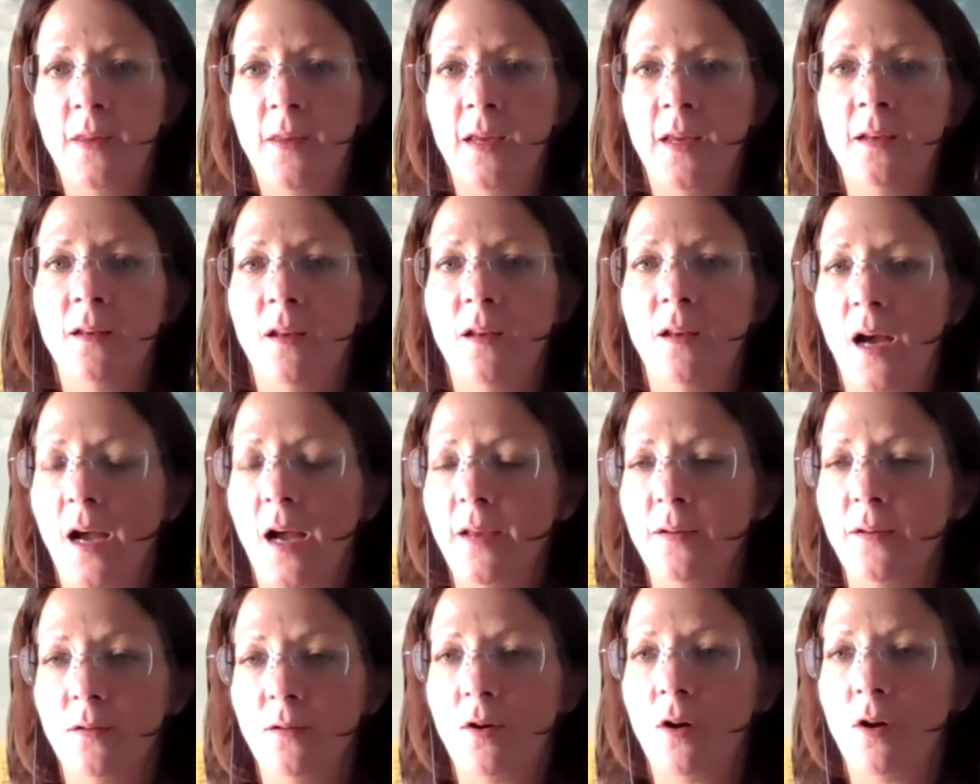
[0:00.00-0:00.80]
then
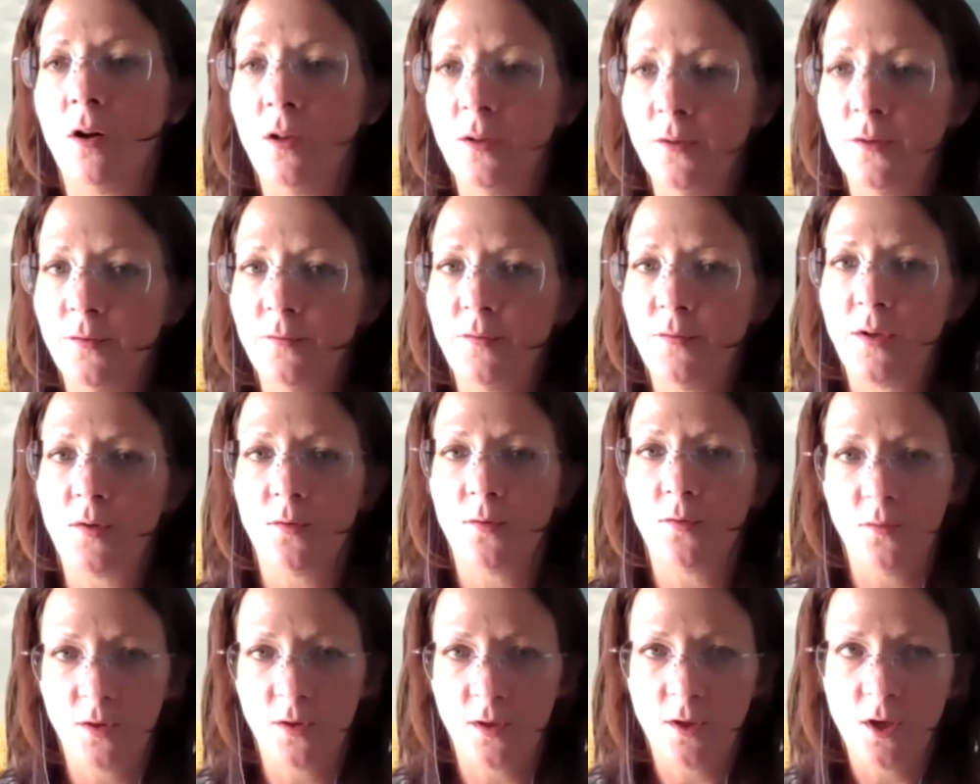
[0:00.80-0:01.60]
either call the
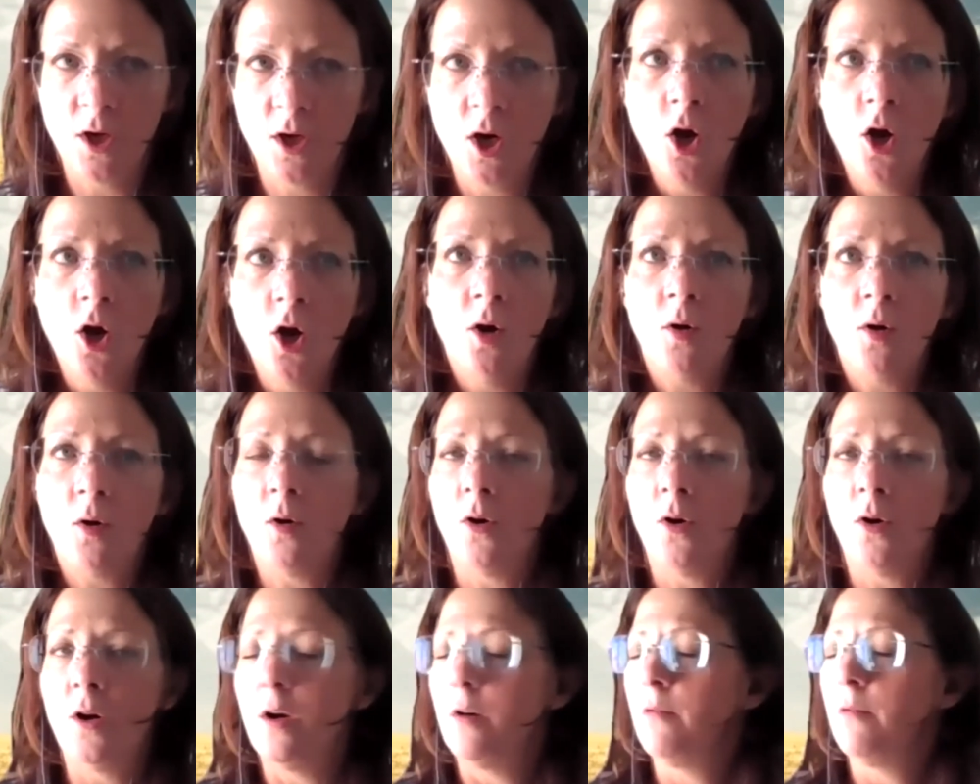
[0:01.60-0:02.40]
recruiter
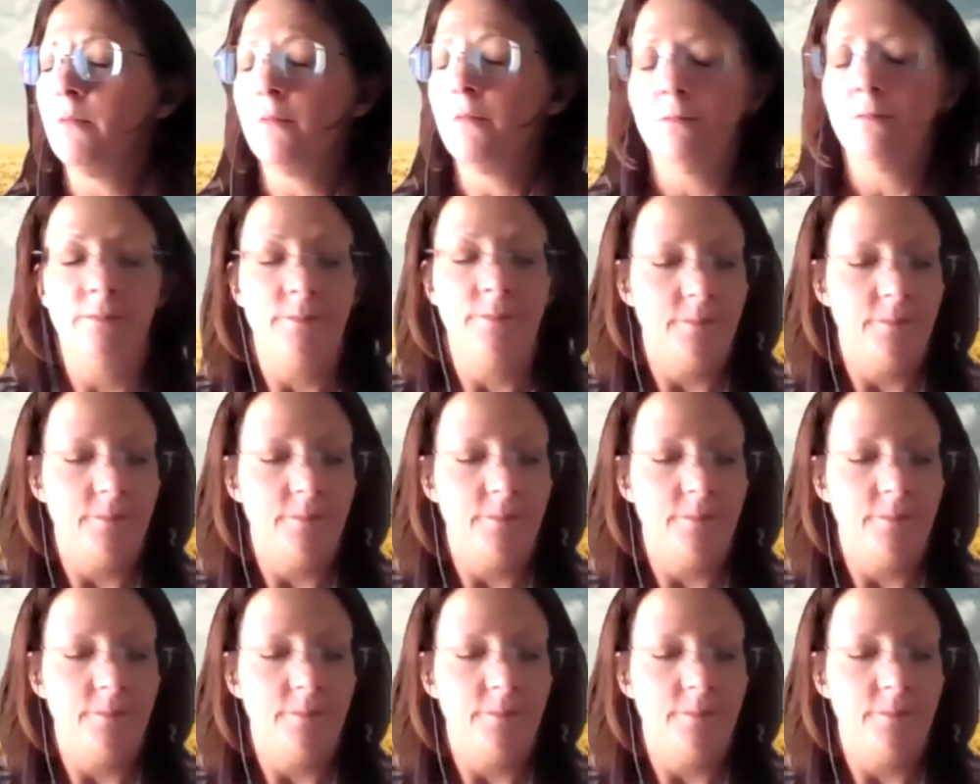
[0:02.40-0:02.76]
or